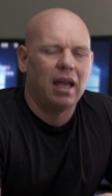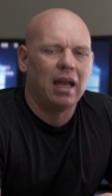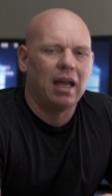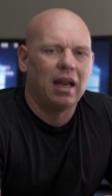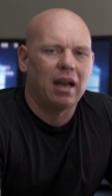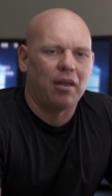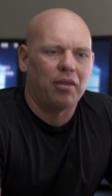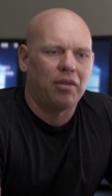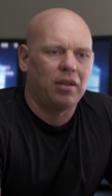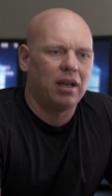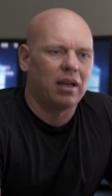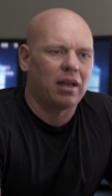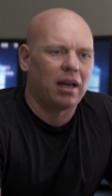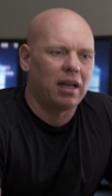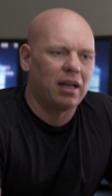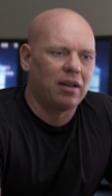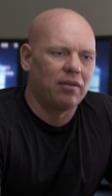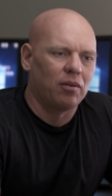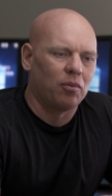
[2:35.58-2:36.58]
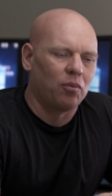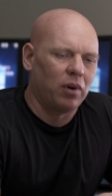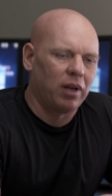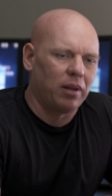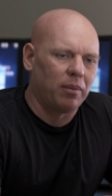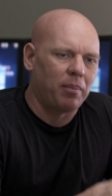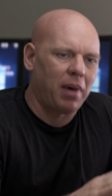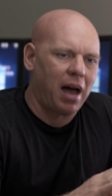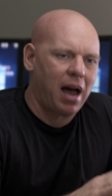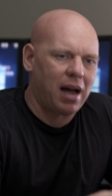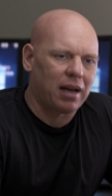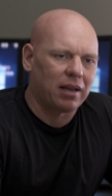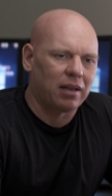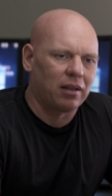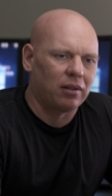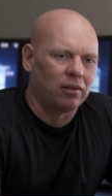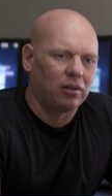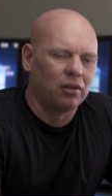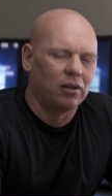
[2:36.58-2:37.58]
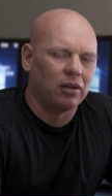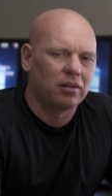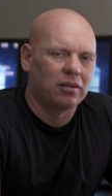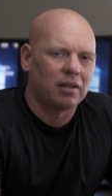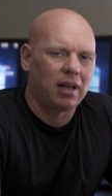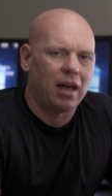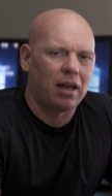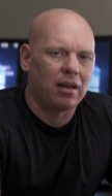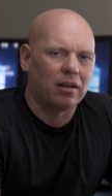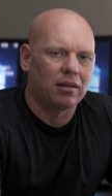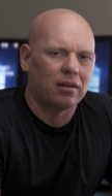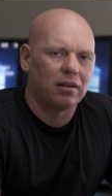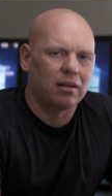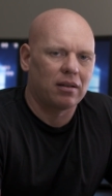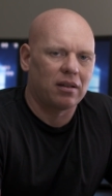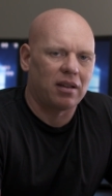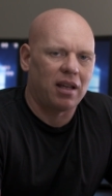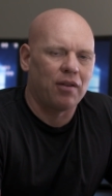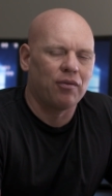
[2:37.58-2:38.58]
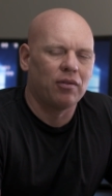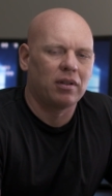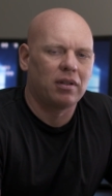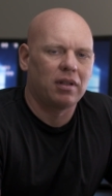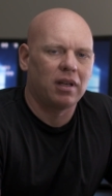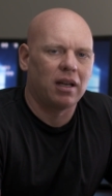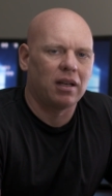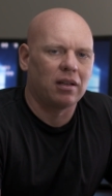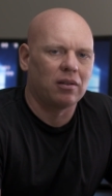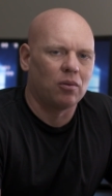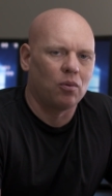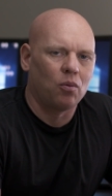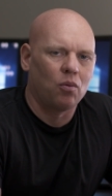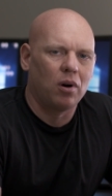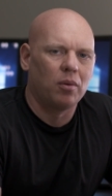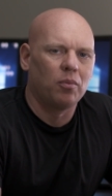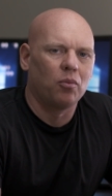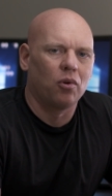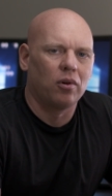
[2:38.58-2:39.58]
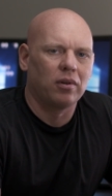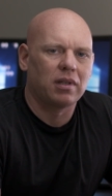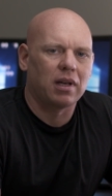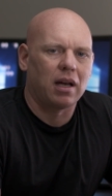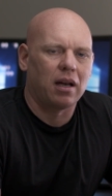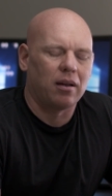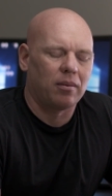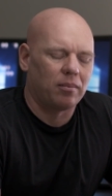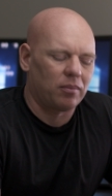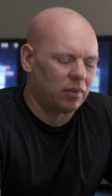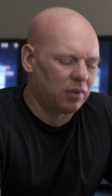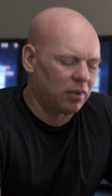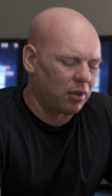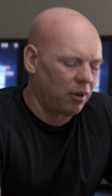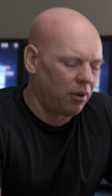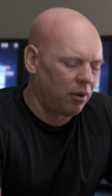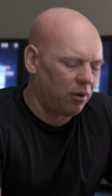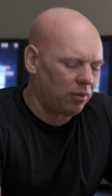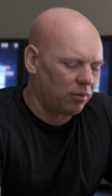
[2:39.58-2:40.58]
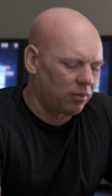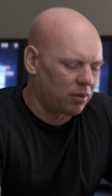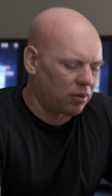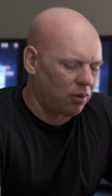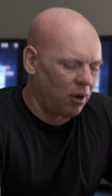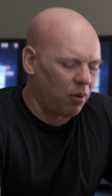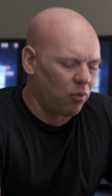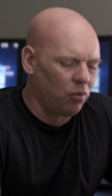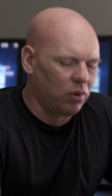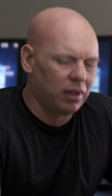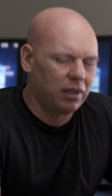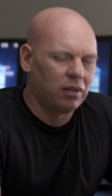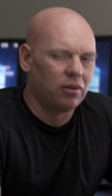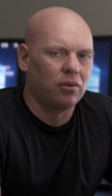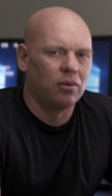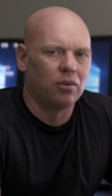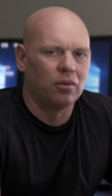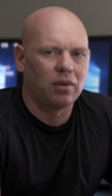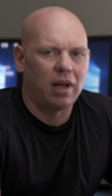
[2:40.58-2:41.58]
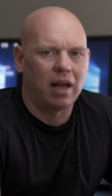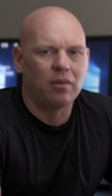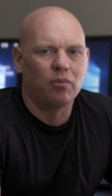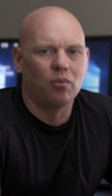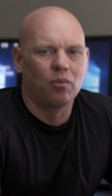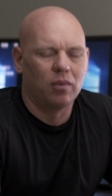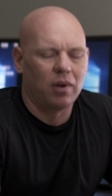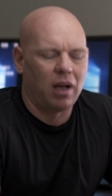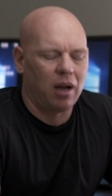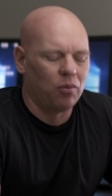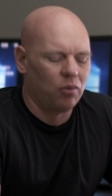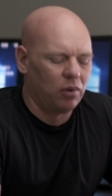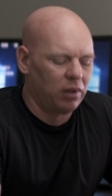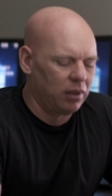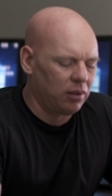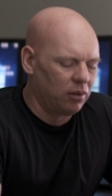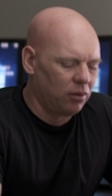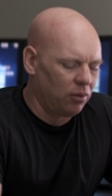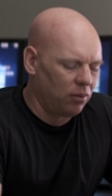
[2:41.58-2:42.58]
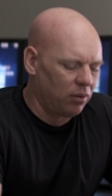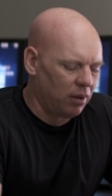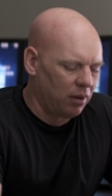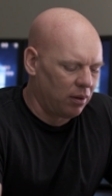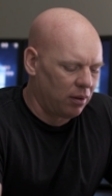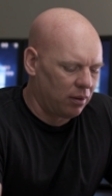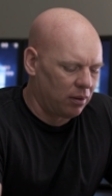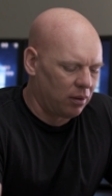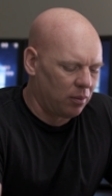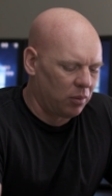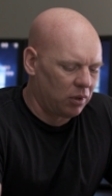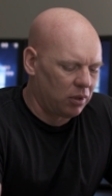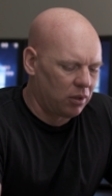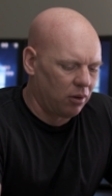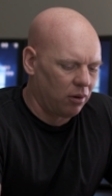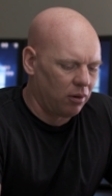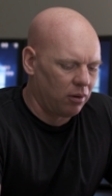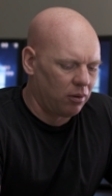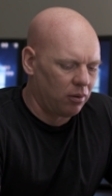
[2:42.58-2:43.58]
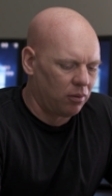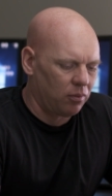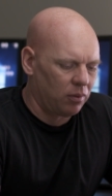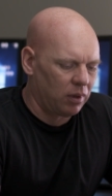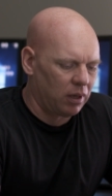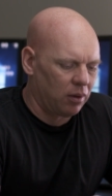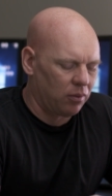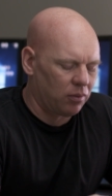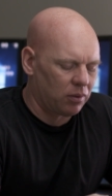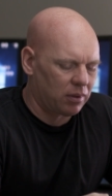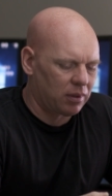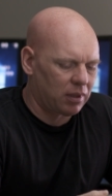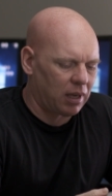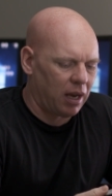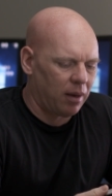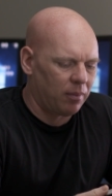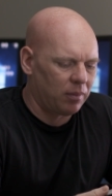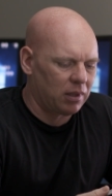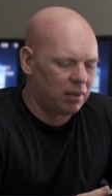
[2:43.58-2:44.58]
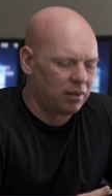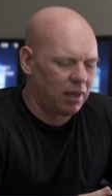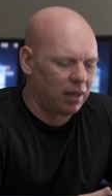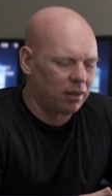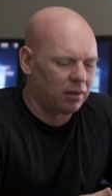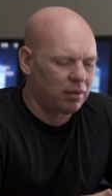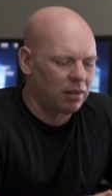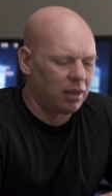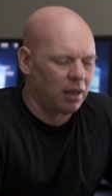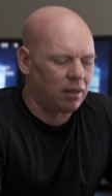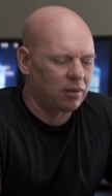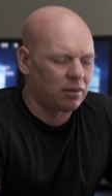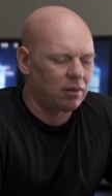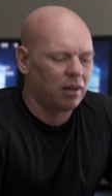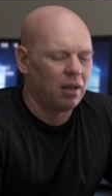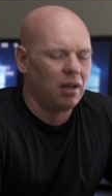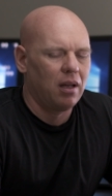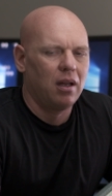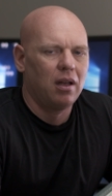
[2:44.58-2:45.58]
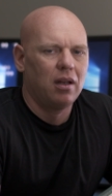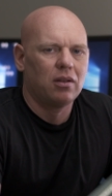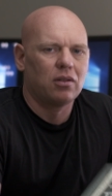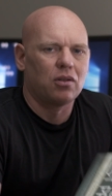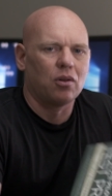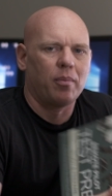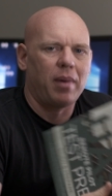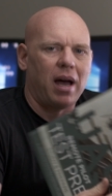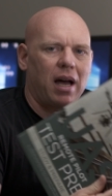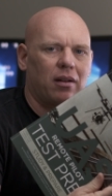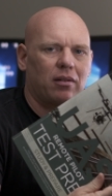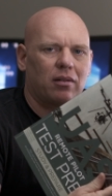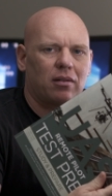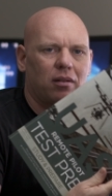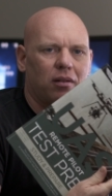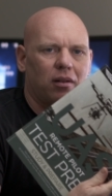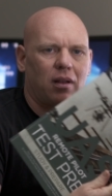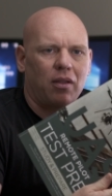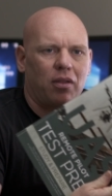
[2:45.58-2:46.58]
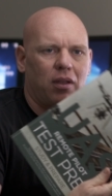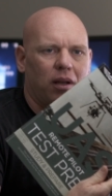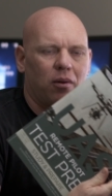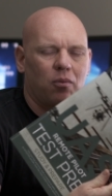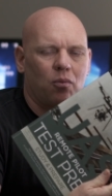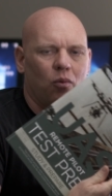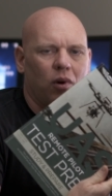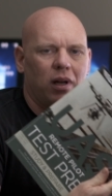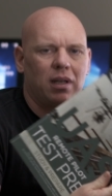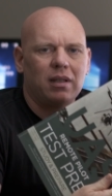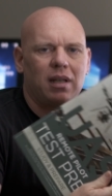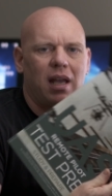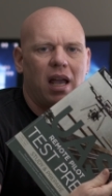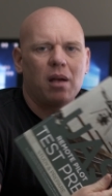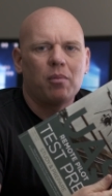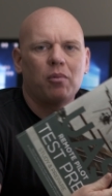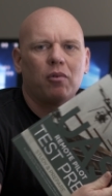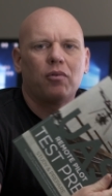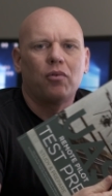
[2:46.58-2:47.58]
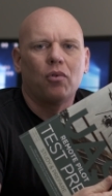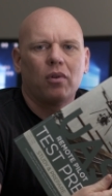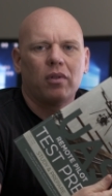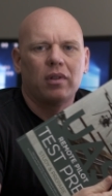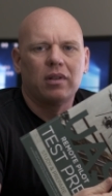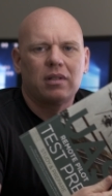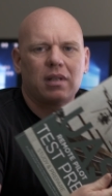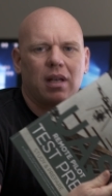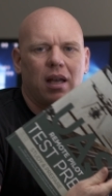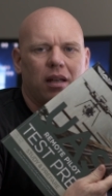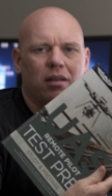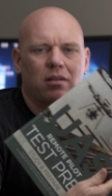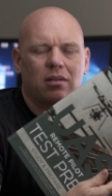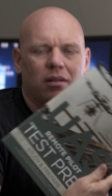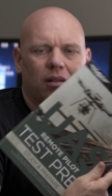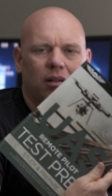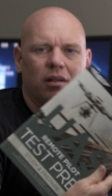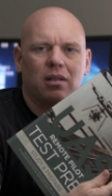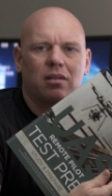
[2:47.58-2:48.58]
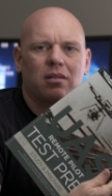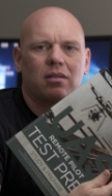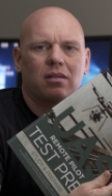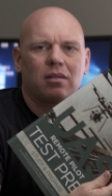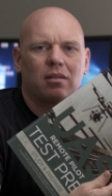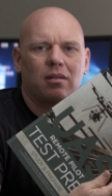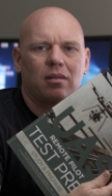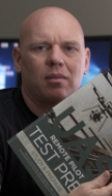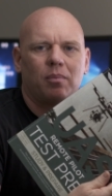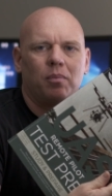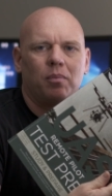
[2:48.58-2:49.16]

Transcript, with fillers: and I think I even went back and looked at everything one more time. So so I really knew I, I really knew the, the material when it was time to take the test. So about I think one day before the test, this